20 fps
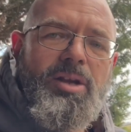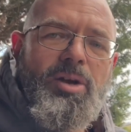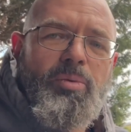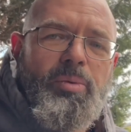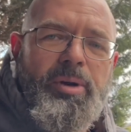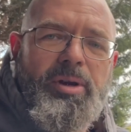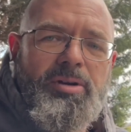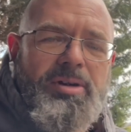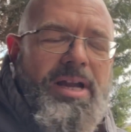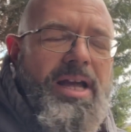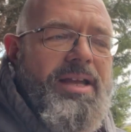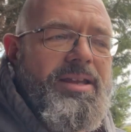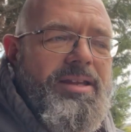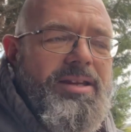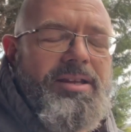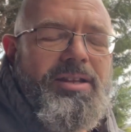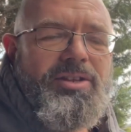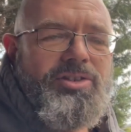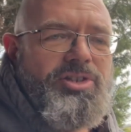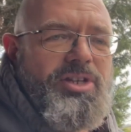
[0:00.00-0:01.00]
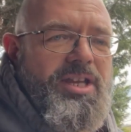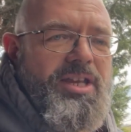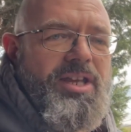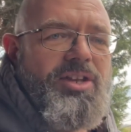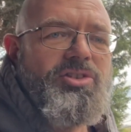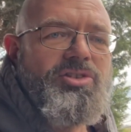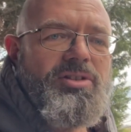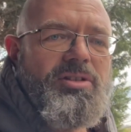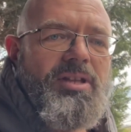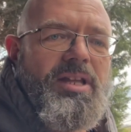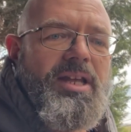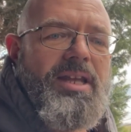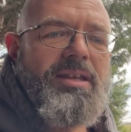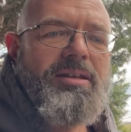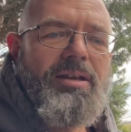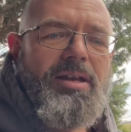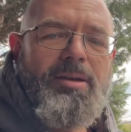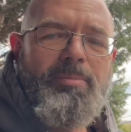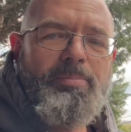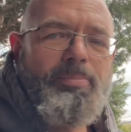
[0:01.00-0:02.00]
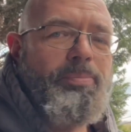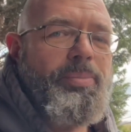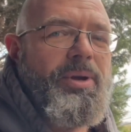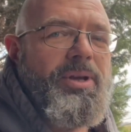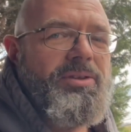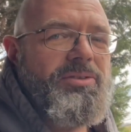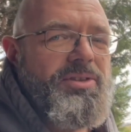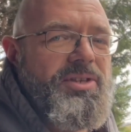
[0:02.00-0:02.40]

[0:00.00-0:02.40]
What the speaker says: We are not getting a check engine light, but